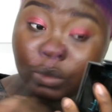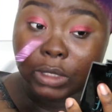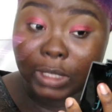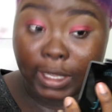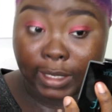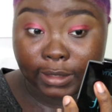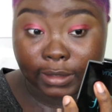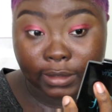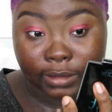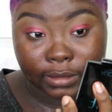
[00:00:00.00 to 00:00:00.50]
will
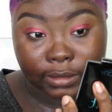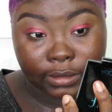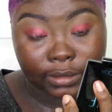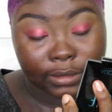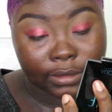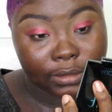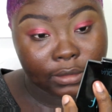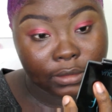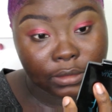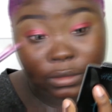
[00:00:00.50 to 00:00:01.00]
like
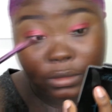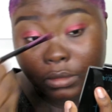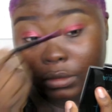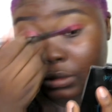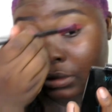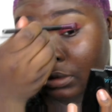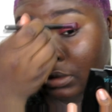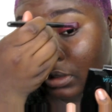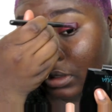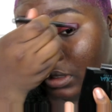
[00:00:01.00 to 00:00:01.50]
this
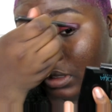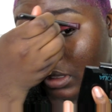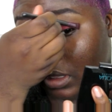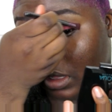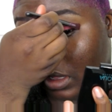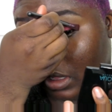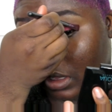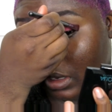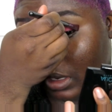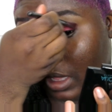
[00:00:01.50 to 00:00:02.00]

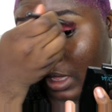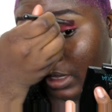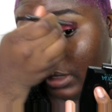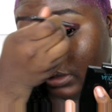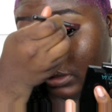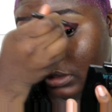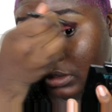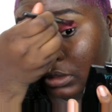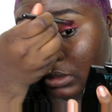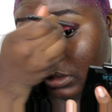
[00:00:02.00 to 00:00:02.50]
a
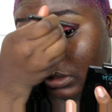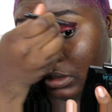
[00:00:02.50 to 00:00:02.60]
lot.